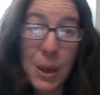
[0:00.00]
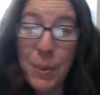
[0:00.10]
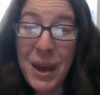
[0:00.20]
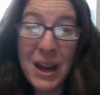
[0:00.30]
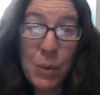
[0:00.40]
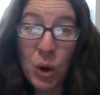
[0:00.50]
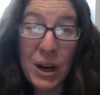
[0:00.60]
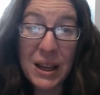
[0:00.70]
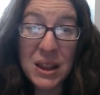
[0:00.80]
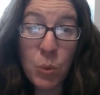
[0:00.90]
up any more
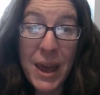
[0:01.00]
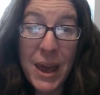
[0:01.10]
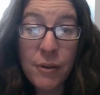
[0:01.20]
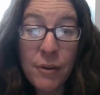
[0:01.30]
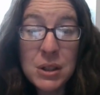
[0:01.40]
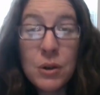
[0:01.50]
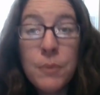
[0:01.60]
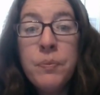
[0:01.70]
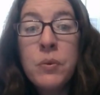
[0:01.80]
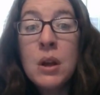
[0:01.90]
ink than we have to.